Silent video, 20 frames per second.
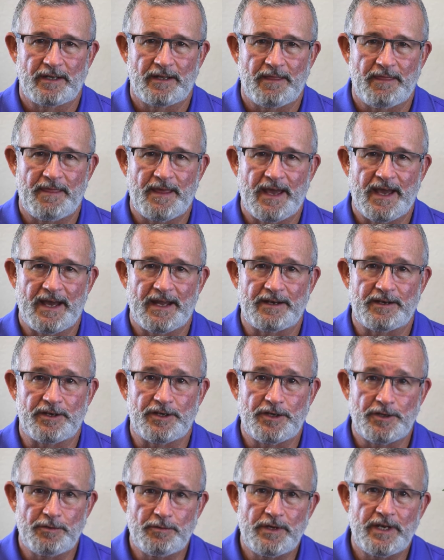that
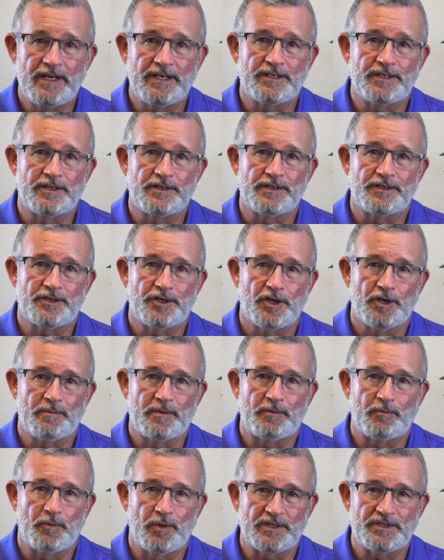you need to
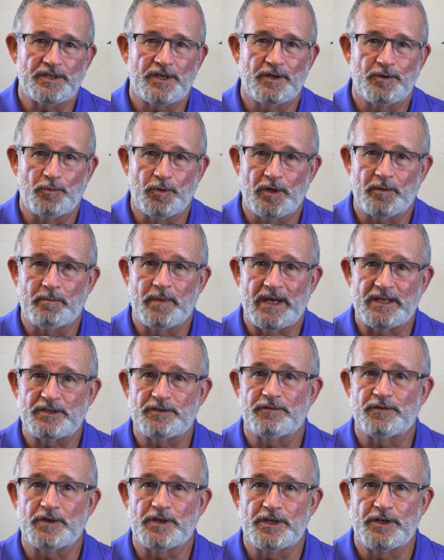determine what's going to work best
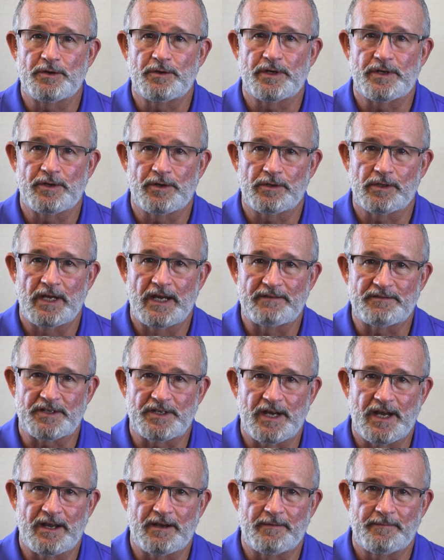for you and your
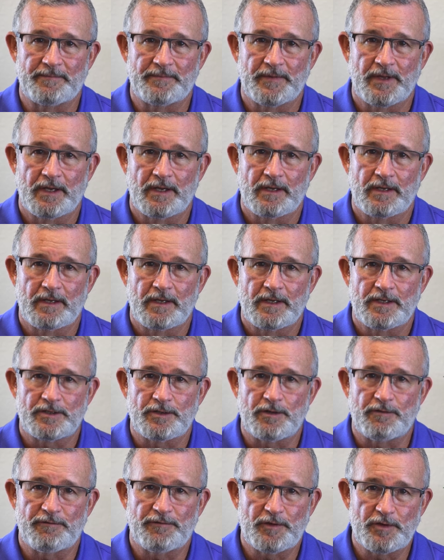lifestyle.
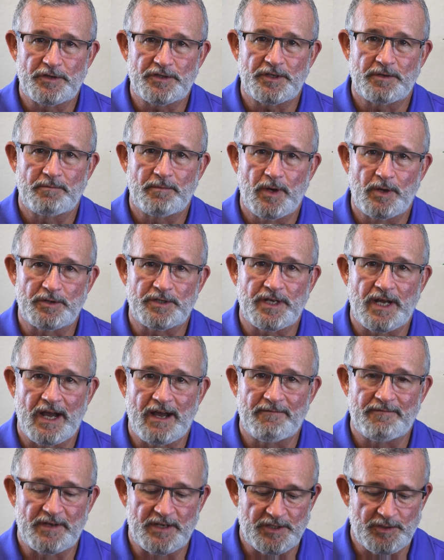So the first and most
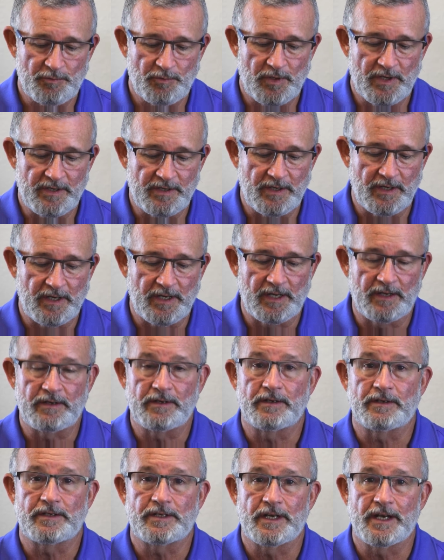obvious one
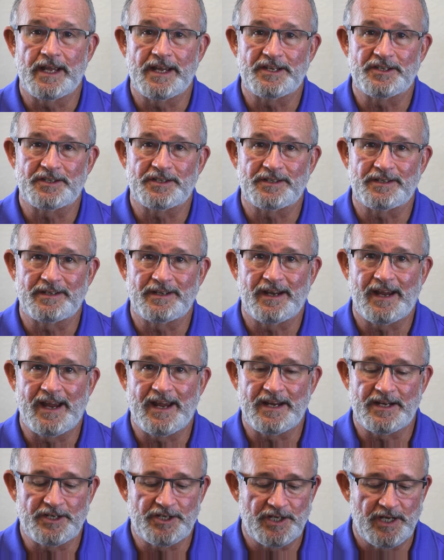in today's
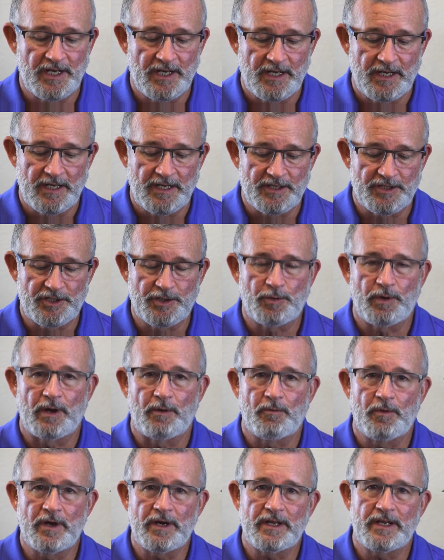age is, do I
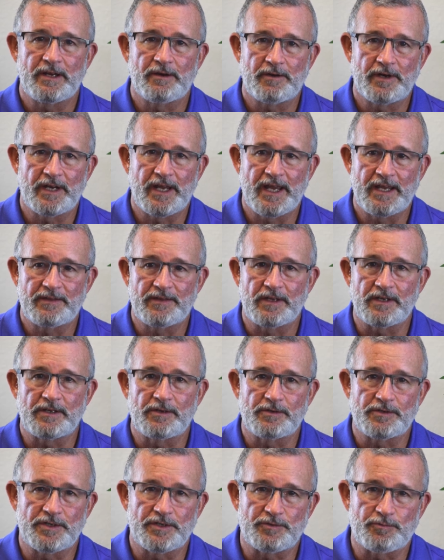want a hearing aid that
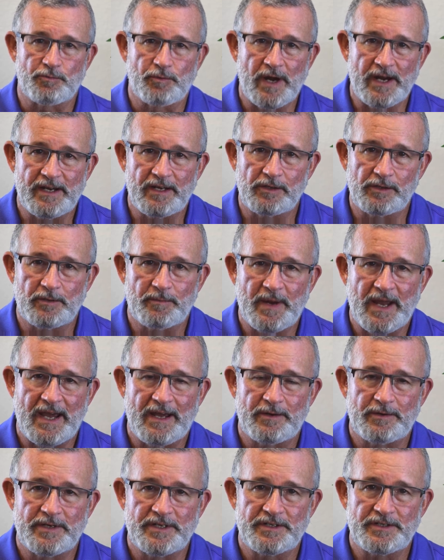uses regular
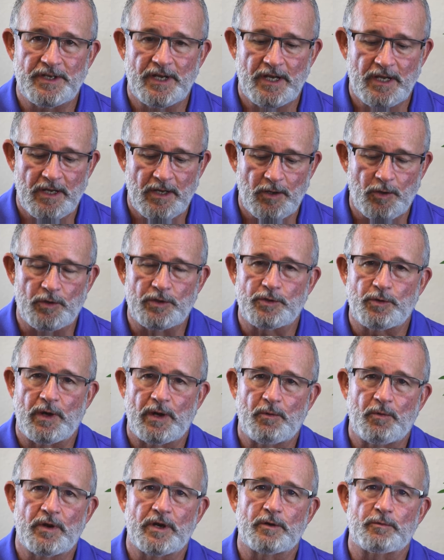batteries or do
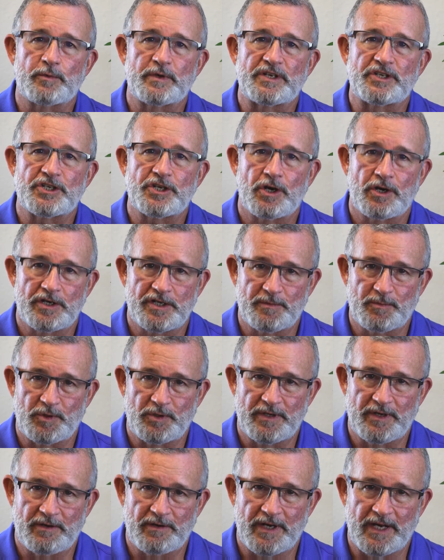I want a
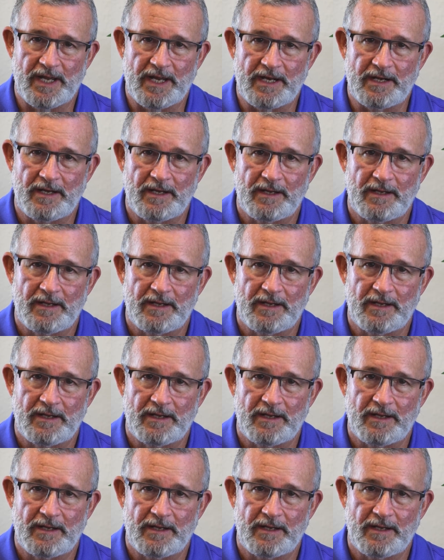rechargeable hearing aid?